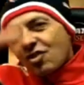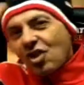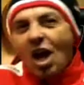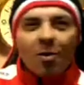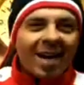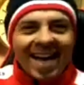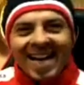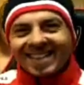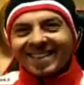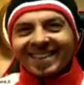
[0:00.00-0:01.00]
Ciao
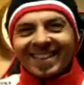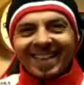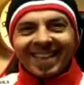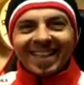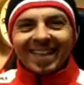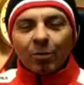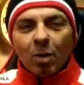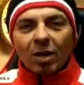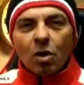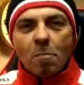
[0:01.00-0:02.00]
ragazzi,
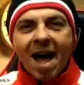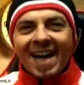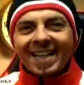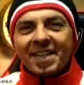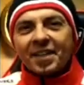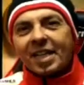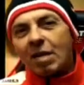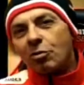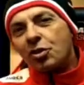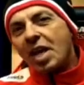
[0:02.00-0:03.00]
welcome back here,
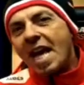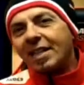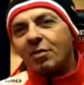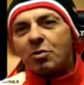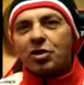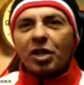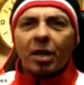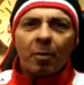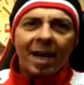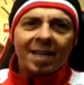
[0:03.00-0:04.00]
Claudio Giganti with Giga
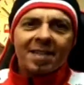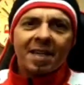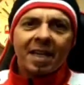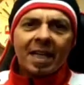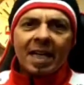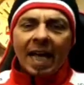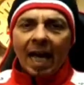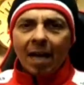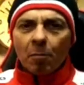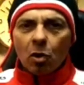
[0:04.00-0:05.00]
Racing,
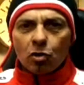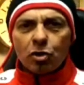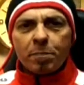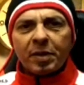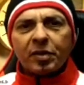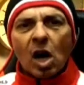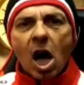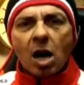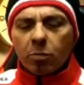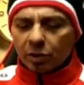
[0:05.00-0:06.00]
MotoGP
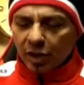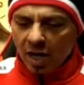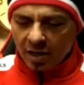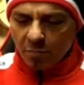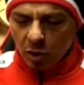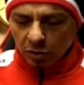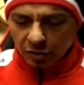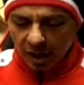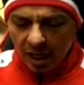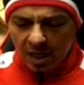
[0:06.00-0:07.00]
talk. We're talking about
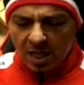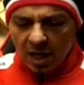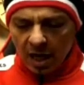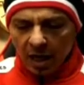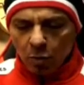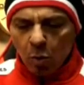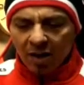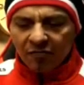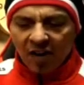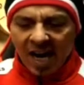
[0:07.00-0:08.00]

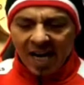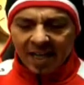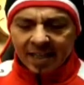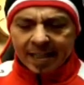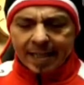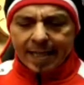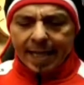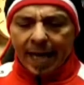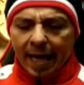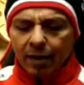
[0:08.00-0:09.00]
qualifying
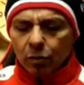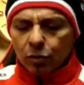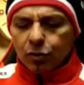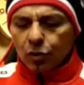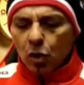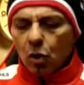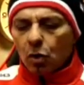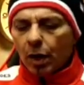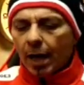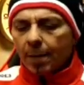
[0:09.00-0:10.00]
and also
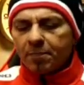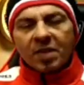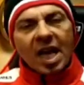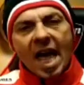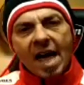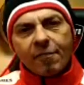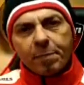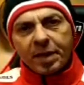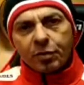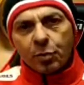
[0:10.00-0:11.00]

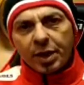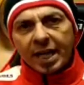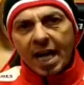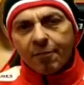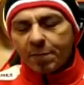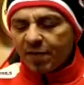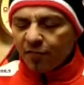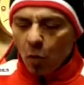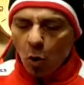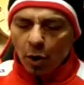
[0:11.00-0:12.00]
FP3 and
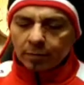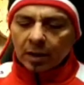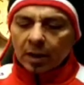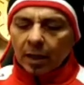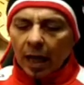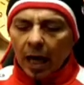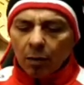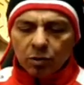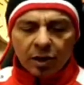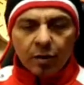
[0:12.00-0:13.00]
FP4. It
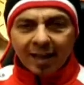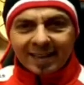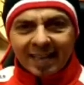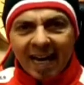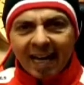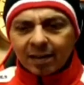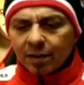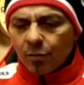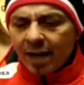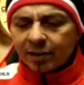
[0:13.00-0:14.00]
was a great day on the
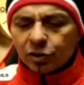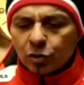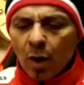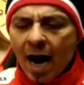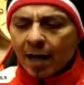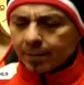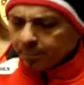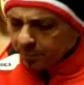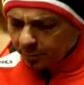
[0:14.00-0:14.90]
racetrack.